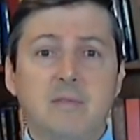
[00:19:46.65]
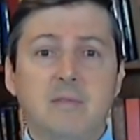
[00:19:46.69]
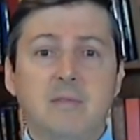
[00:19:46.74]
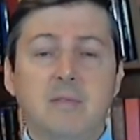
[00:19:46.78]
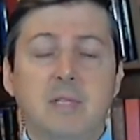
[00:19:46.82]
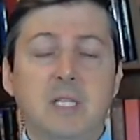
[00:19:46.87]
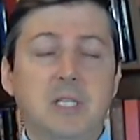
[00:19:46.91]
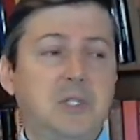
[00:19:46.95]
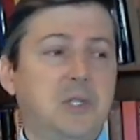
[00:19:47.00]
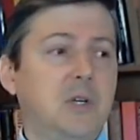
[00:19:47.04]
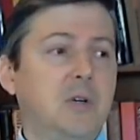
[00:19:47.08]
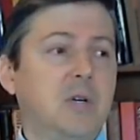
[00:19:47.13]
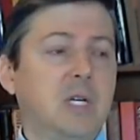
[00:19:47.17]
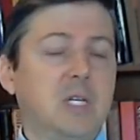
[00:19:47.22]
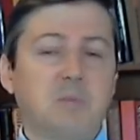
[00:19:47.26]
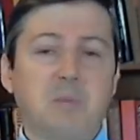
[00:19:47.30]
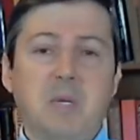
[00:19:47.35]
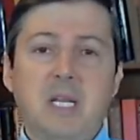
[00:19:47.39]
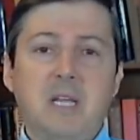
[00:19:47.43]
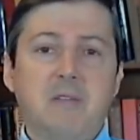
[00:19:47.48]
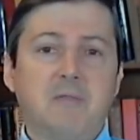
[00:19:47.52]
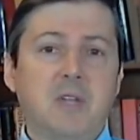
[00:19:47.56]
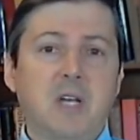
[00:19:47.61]
This year, as
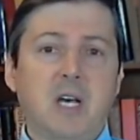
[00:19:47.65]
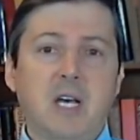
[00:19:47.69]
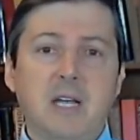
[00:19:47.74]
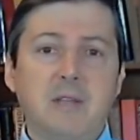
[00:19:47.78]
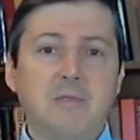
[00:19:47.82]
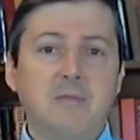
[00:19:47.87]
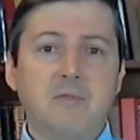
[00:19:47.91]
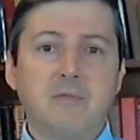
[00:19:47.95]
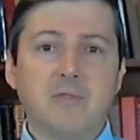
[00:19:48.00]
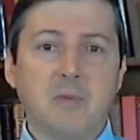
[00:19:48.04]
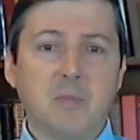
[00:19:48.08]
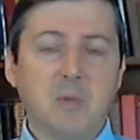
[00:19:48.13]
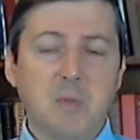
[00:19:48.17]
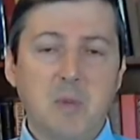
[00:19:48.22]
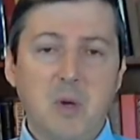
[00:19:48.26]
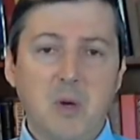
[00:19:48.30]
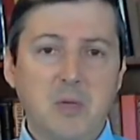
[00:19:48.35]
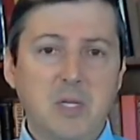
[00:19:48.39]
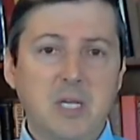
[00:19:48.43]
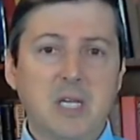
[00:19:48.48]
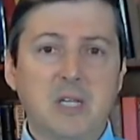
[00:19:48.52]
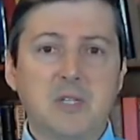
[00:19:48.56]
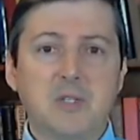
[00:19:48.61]
many have died from
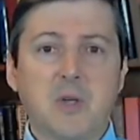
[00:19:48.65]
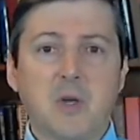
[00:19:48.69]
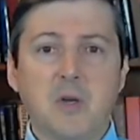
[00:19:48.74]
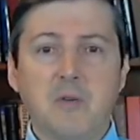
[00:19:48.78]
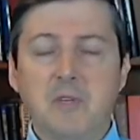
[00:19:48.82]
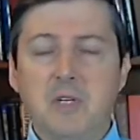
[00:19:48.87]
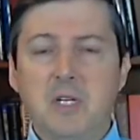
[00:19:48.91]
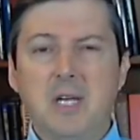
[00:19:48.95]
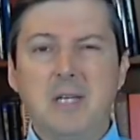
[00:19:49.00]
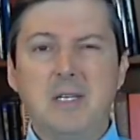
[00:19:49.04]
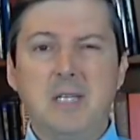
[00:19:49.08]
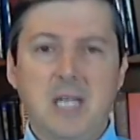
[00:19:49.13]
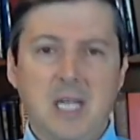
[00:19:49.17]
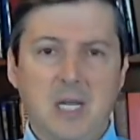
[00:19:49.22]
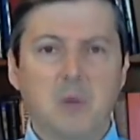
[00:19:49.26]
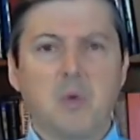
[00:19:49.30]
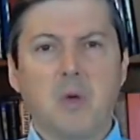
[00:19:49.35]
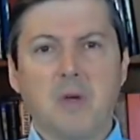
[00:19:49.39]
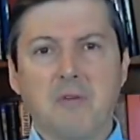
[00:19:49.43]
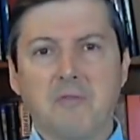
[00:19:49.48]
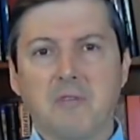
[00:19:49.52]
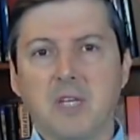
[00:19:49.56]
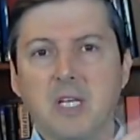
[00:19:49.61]
pneumonia as COVID-19,
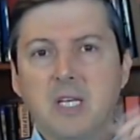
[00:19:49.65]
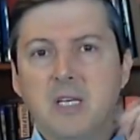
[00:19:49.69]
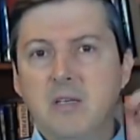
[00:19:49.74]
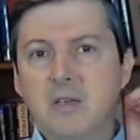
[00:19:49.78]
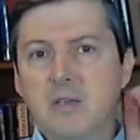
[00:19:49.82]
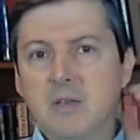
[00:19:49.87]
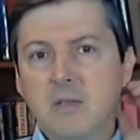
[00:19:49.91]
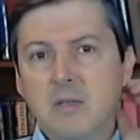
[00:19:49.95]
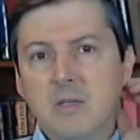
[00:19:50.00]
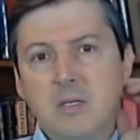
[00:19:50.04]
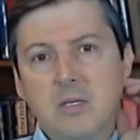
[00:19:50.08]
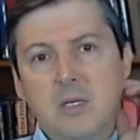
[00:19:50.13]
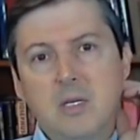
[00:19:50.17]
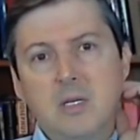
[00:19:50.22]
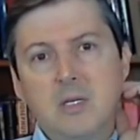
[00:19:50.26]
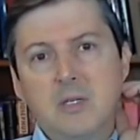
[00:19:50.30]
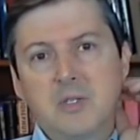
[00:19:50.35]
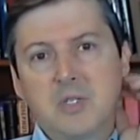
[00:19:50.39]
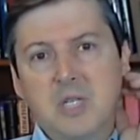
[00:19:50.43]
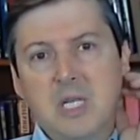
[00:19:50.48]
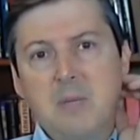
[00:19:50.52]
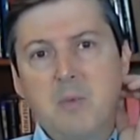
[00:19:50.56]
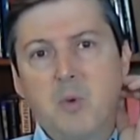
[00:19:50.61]
roughly,
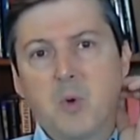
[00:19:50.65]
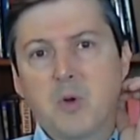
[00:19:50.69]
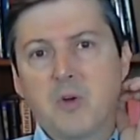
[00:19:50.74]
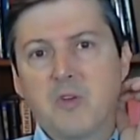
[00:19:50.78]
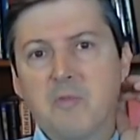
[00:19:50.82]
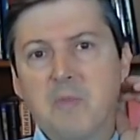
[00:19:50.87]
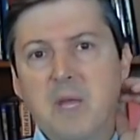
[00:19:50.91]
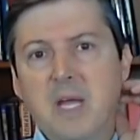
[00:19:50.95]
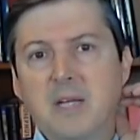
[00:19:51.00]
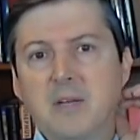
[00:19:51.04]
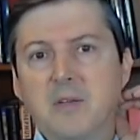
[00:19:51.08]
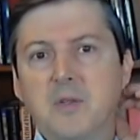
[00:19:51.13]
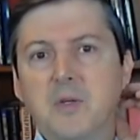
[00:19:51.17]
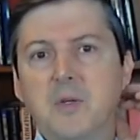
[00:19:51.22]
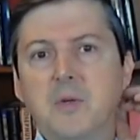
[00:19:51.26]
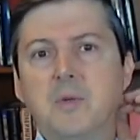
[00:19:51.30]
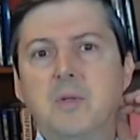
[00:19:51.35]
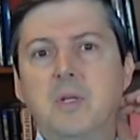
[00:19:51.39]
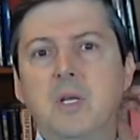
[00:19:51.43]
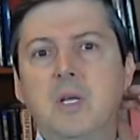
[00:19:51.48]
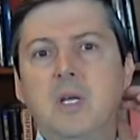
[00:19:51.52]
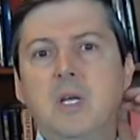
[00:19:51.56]
same order of magnitude.